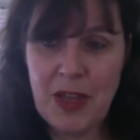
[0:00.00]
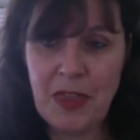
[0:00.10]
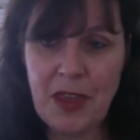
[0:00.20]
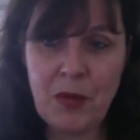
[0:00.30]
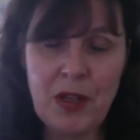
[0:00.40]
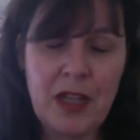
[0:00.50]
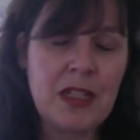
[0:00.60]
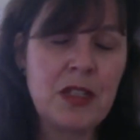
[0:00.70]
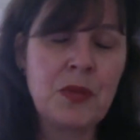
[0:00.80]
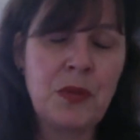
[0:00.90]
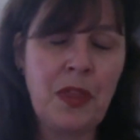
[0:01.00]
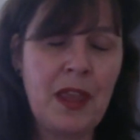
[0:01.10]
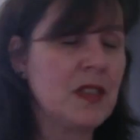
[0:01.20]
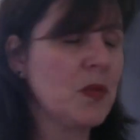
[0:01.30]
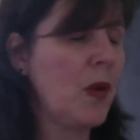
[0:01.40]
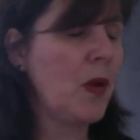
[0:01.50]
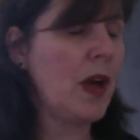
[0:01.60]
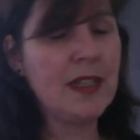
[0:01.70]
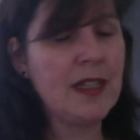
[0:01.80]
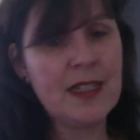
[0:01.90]
I think what I did, 2 things.
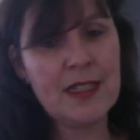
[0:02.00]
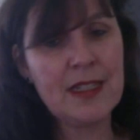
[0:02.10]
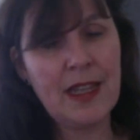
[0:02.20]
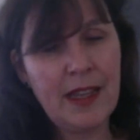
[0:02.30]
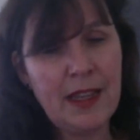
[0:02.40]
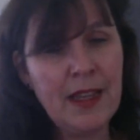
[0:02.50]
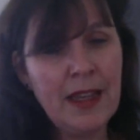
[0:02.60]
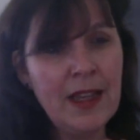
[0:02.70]
One is I